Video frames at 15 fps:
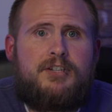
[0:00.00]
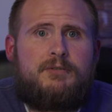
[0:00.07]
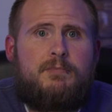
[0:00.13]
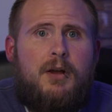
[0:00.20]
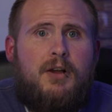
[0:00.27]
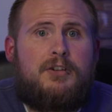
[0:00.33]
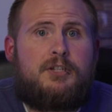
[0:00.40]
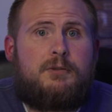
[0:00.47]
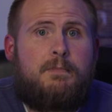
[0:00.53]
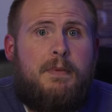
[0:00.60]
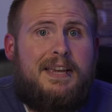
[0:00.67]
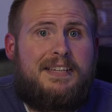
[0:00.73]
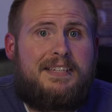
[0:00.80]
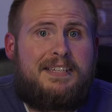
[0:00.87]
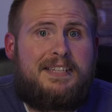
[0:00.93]
a small
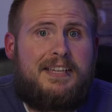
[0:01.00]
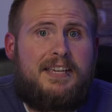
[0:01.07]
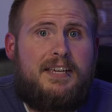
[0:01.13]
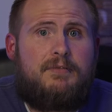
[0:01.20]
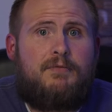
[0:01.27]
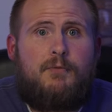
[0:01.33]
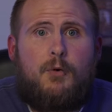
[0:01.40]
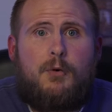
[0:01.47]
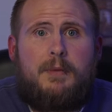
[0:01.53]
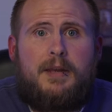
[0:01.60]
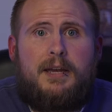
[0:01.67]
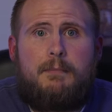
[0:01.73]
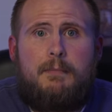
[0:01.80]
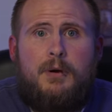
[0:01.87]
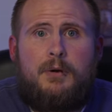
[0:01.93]
space city forming
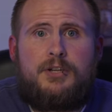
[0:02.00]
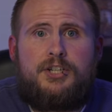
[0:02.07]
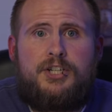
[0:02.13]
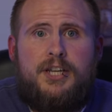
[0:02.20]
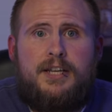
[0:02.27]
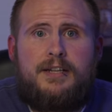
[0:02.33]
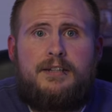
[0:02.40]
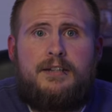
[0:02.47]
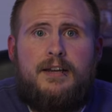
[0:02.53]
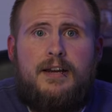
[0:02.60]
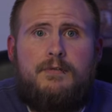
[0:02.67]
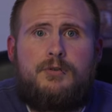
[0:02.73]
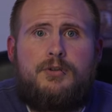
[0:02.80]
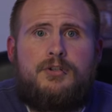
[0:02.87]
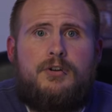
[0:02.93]
at Boca Chica to
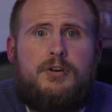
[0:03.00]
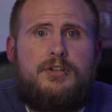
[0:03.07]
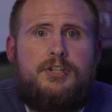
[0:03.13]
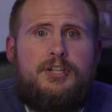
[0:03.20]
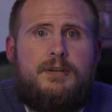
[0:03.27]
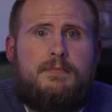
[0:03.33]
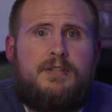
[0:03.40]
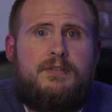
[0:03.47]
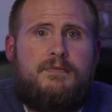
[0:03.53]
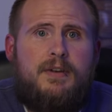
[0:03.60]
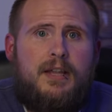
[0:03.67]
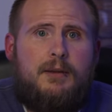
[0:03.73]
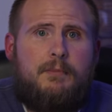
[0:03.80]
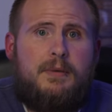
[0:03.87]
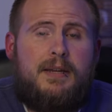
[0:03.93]
cover Starship's
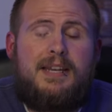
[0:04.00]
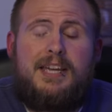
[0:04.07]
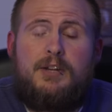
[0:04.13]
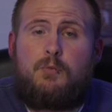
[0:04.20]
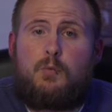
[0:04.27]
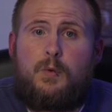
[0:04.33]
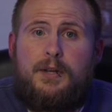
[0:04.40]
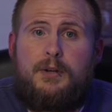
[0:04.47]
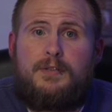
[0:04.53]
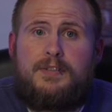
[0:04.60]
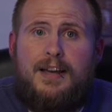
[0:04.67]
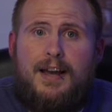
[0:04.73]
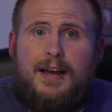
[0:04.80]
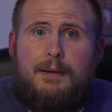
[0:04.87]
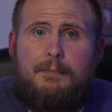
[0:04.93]
development in real
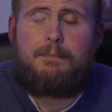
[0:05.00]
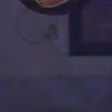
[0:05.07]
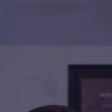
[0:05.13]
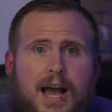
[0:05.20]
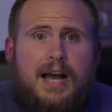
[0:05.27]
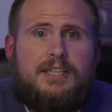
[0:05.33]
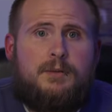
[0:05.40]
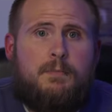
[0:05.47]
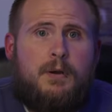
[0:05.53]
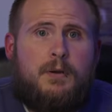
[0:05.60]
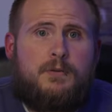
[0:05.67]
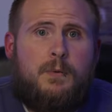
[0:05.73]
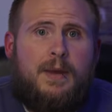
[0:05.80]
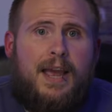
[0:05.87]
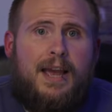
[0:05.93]
time. I suppose we